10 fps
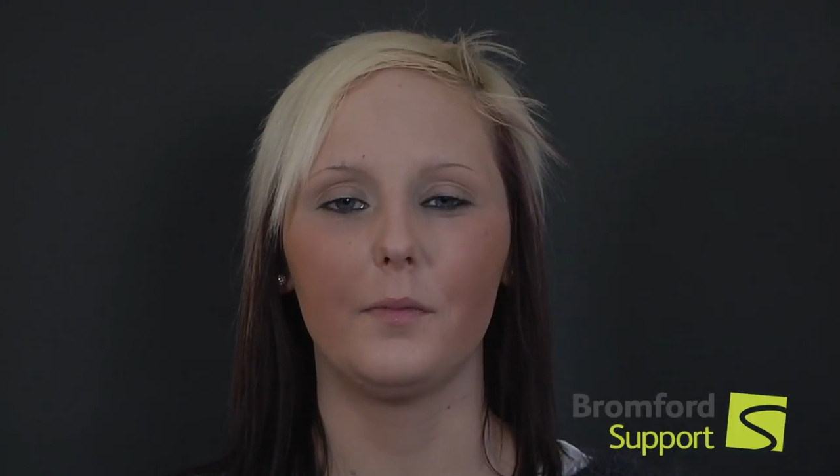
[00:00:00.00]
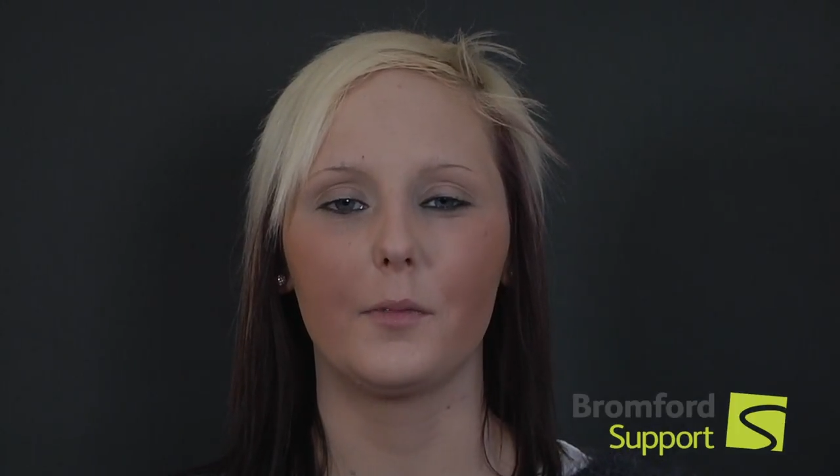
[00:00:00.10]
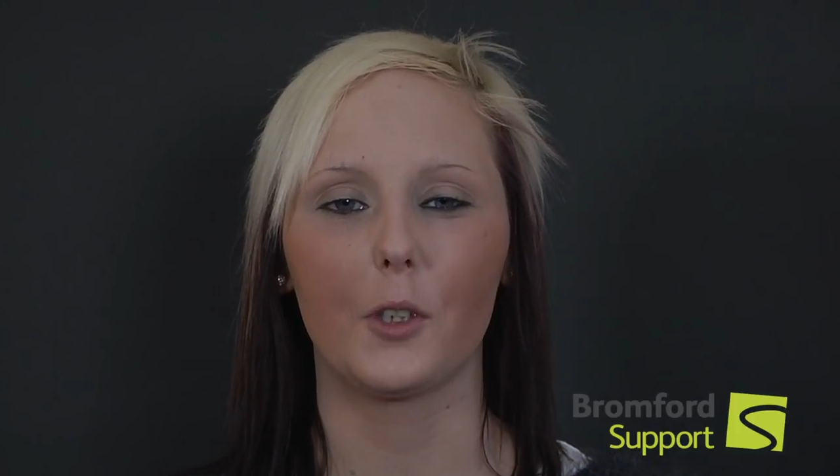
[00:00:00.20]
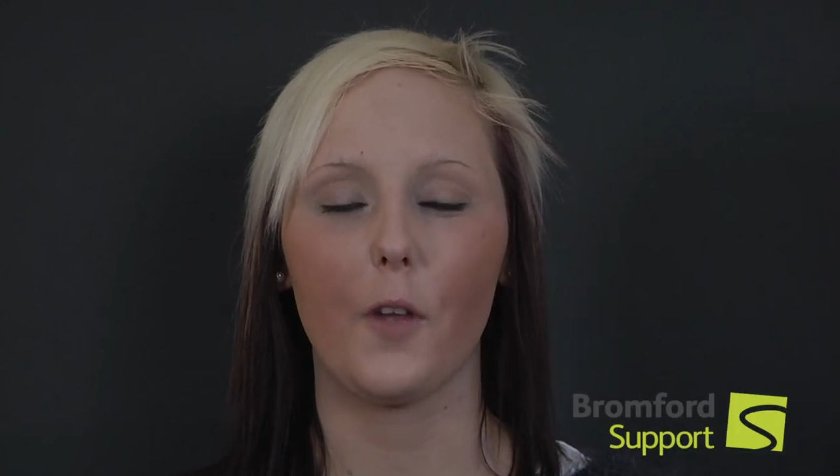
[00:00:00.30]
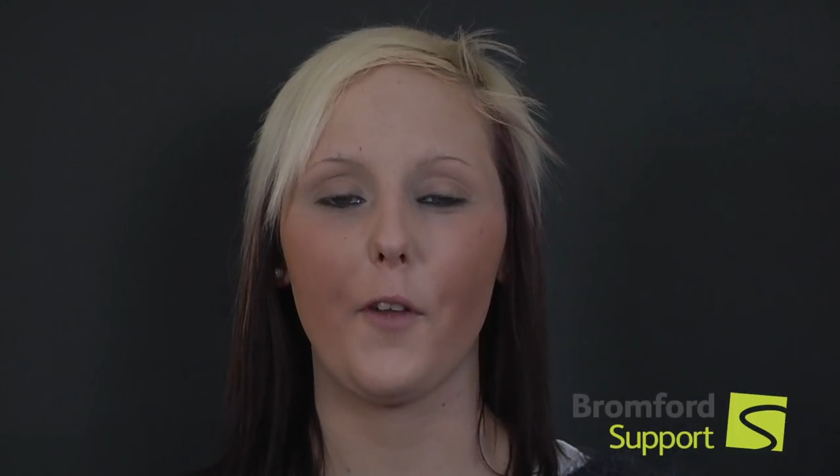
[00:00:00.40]

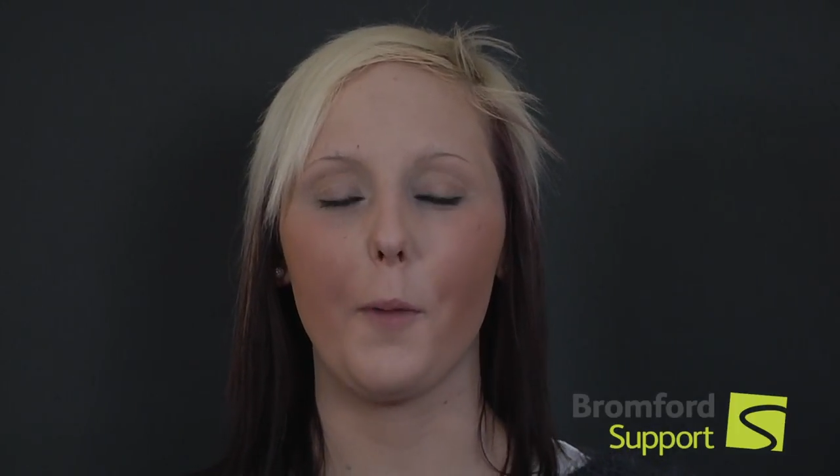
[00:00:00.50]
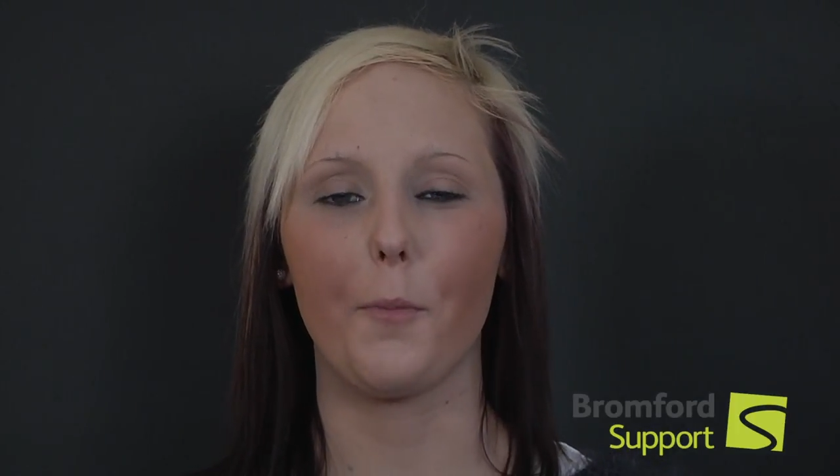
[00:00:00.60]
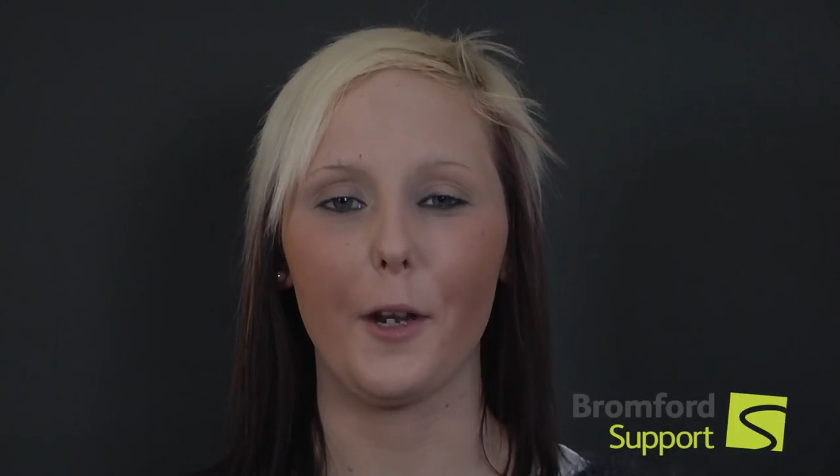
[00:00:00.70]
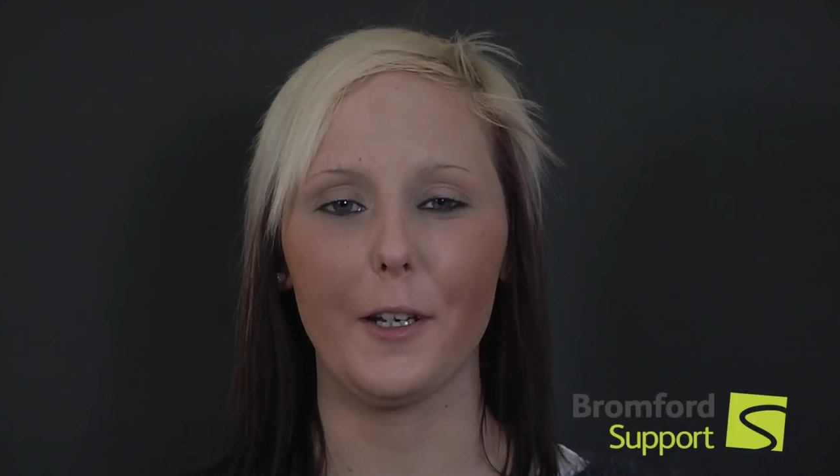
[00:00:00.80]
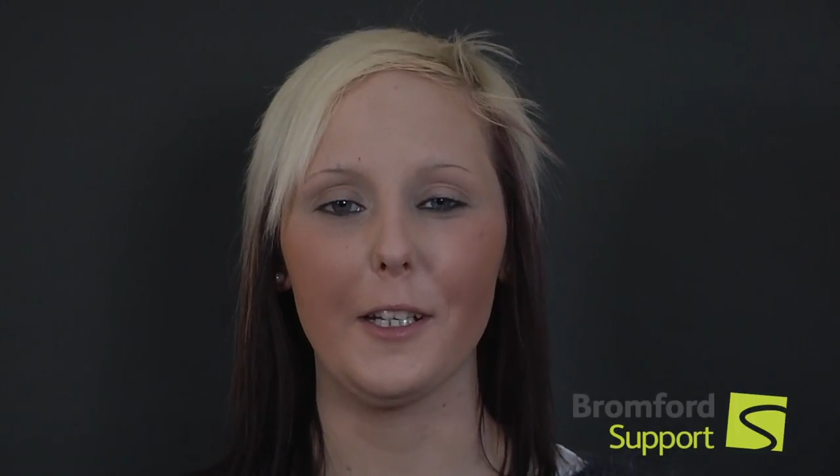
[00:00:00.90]
because I felt
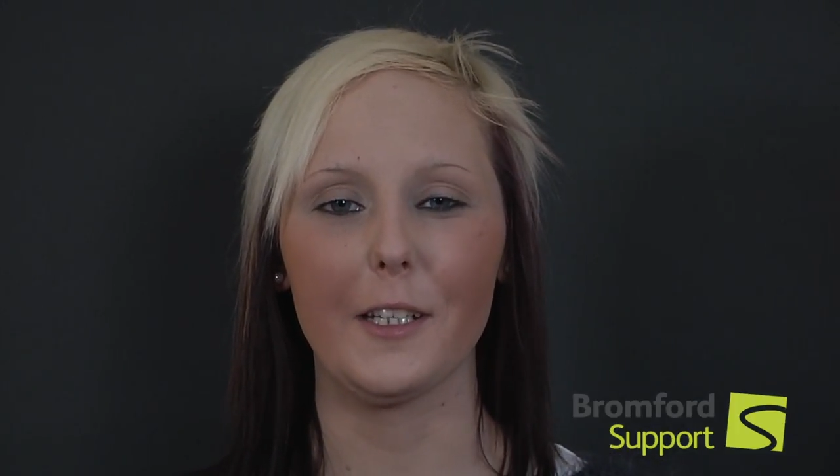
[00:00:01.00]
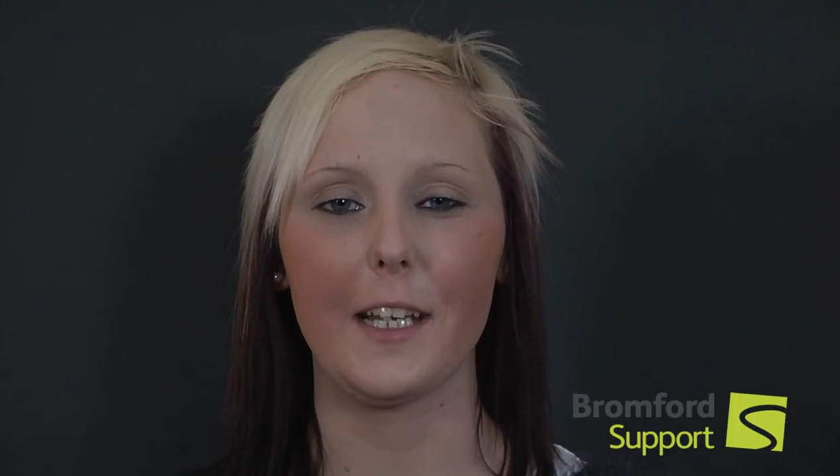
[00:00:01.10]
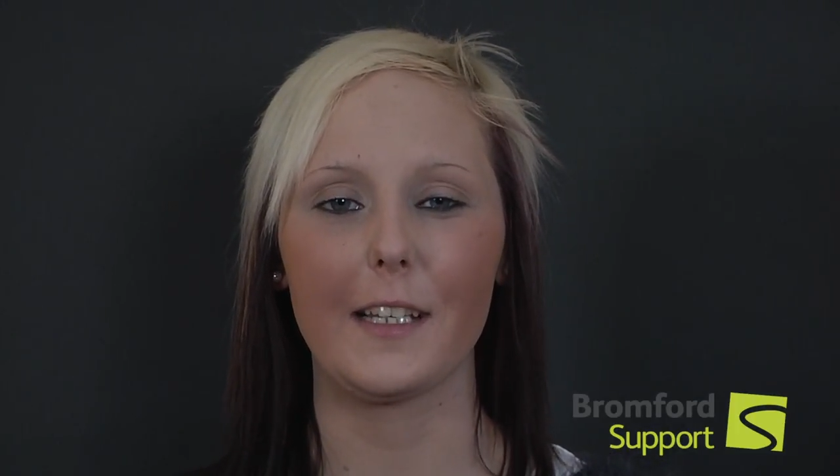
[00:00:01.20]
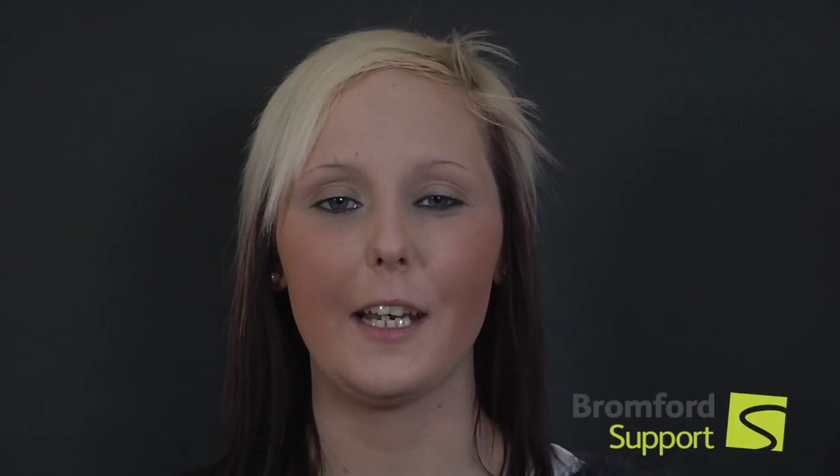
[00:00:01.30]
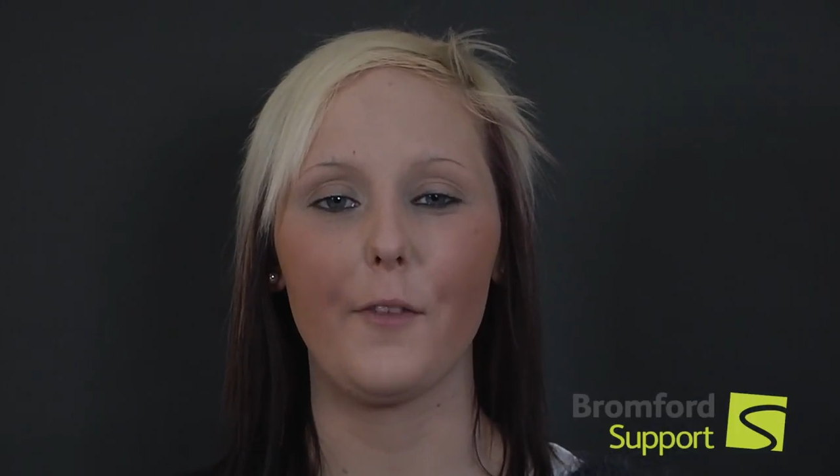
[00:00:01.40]
pregnant.
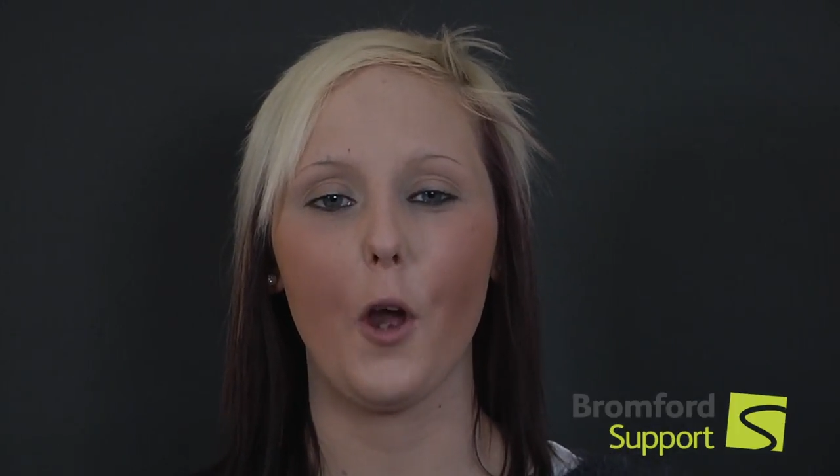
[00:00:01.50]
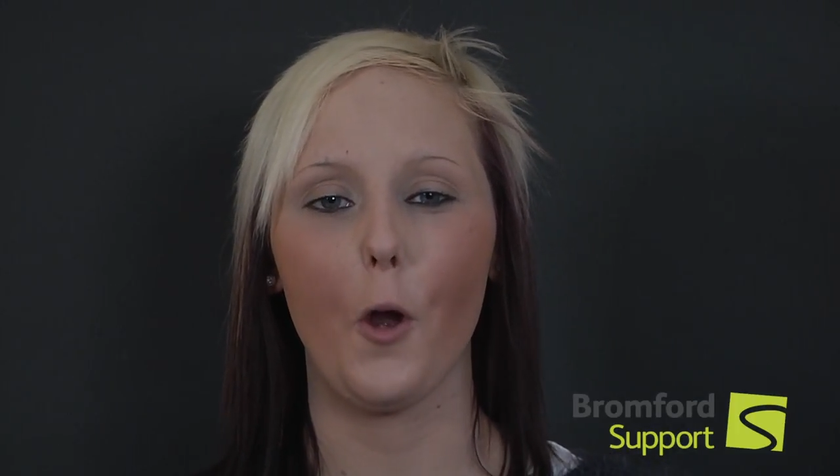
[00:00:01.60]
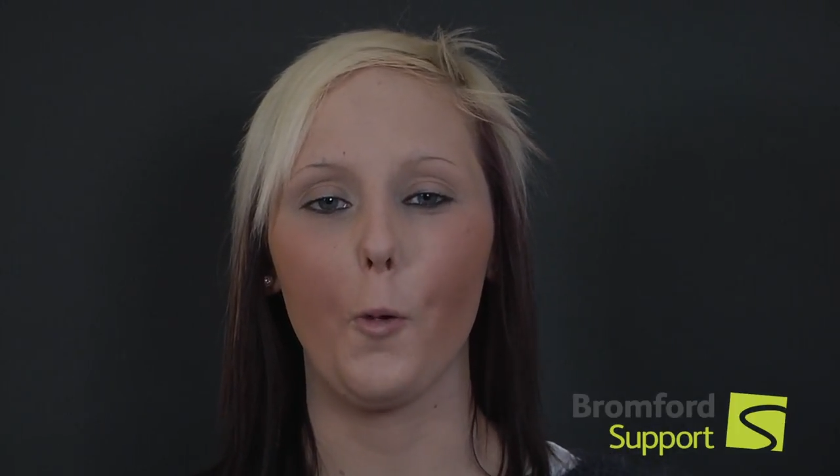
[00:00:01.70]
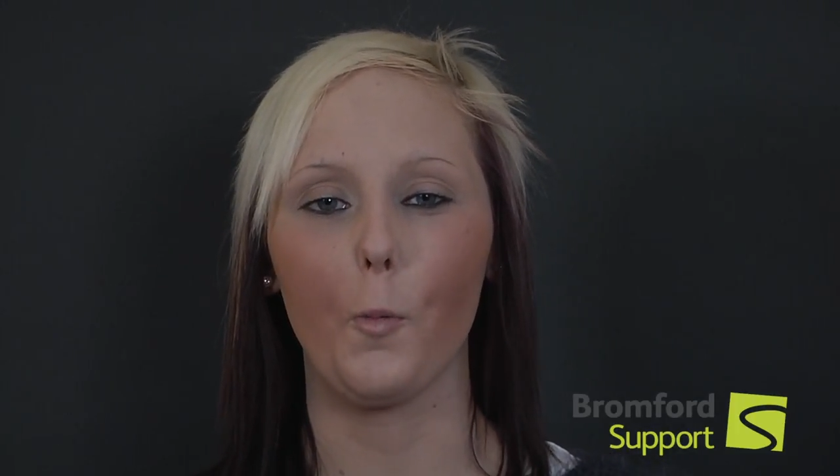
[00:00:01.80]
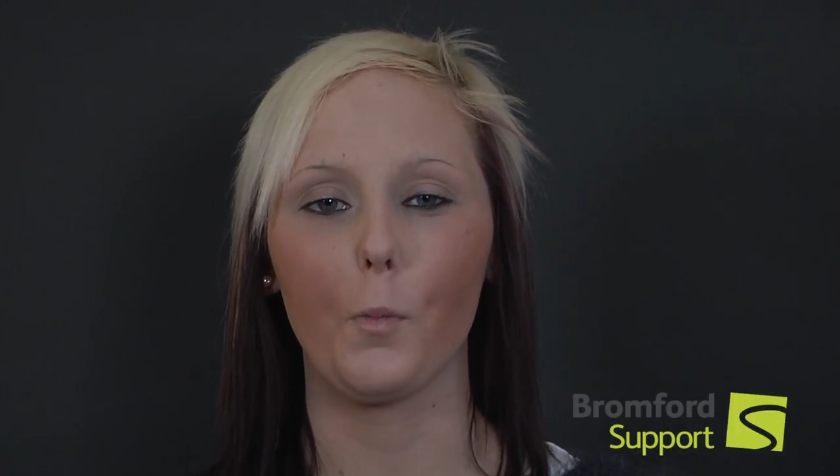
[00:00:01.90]
I had to leave
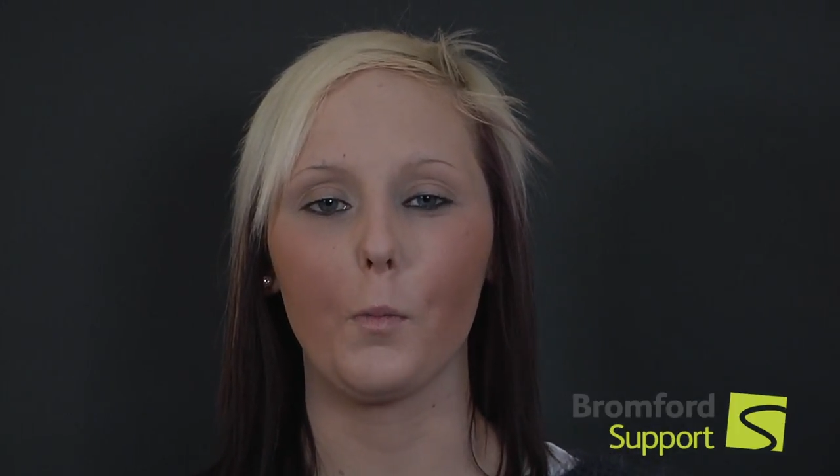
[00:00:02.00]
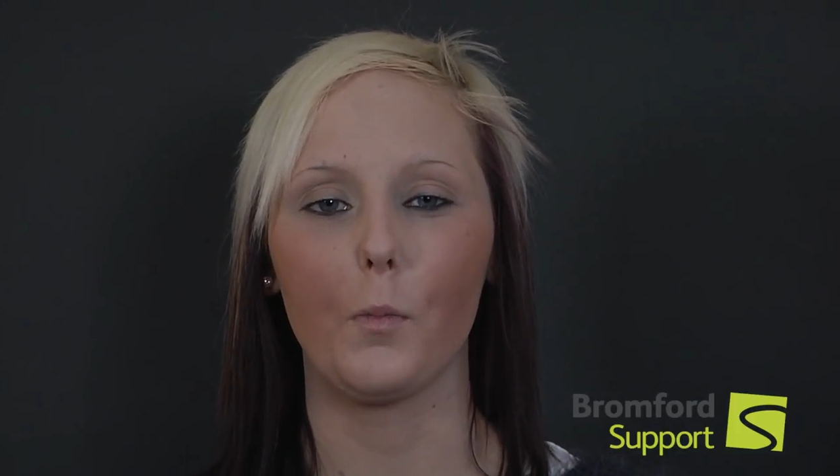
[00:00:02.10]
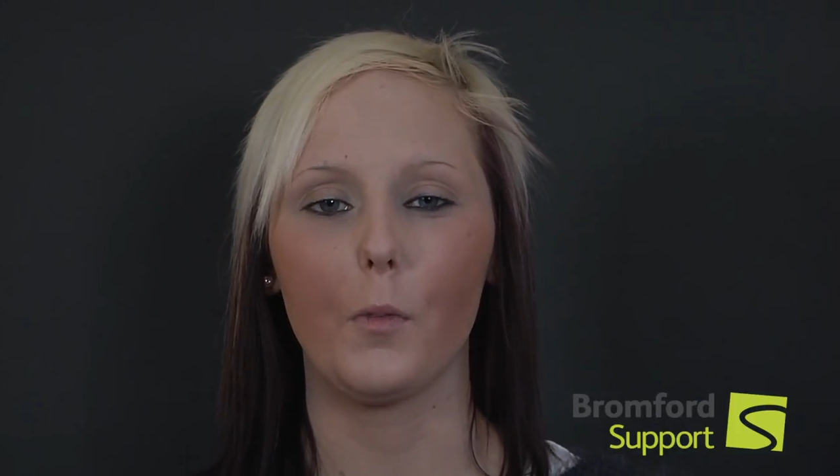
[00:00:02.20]
home.